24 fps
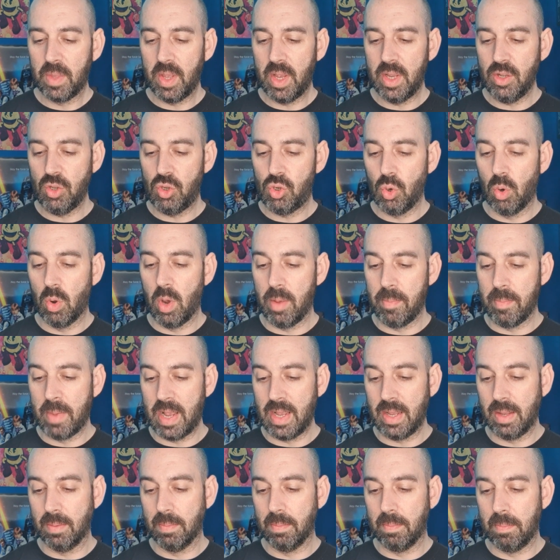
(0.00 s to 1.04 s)
Enjoy,
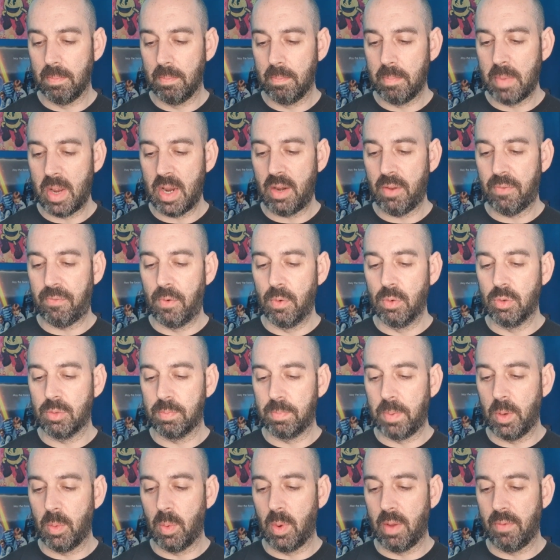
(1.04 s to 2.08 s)
mate. May the
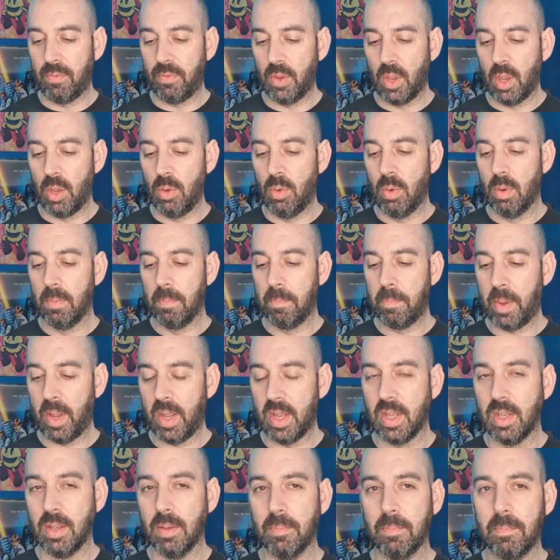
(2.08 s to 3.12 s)
force be with you,
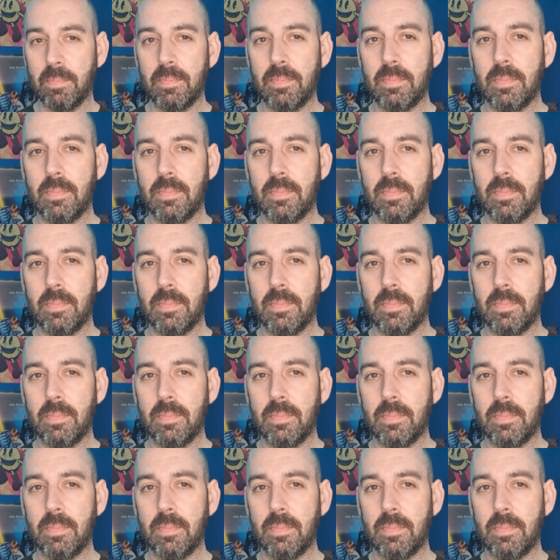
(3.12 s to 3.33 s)
Pete.